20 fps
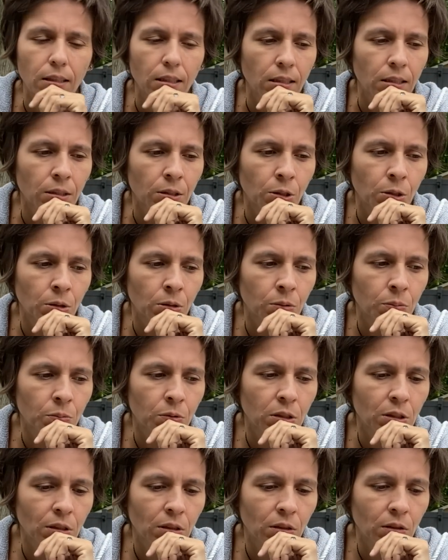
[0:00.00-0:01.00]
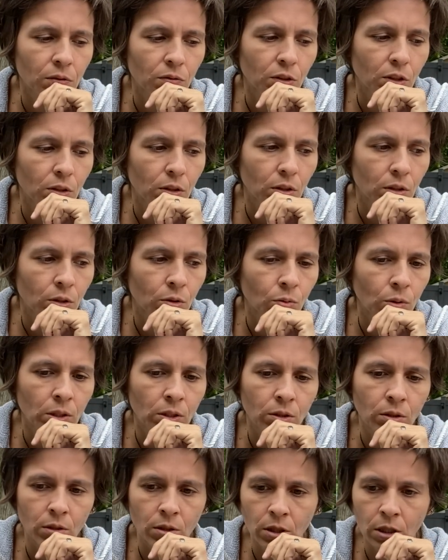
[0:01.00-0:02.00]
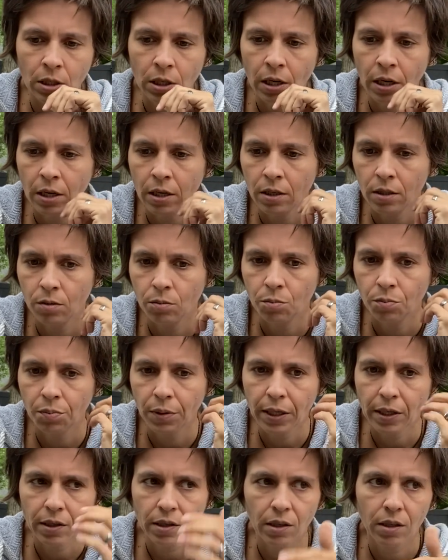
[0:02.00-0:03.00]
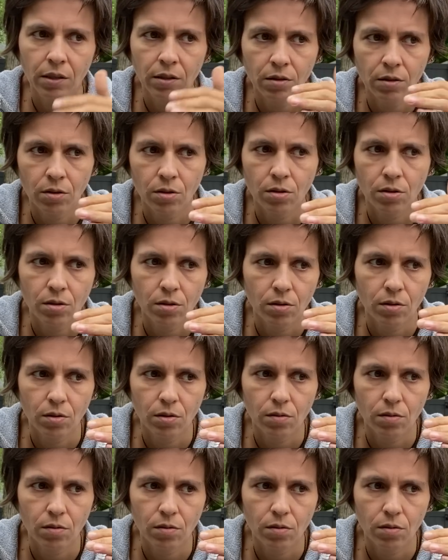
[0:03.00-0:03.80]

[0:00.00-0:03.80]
in terms of the situation. And because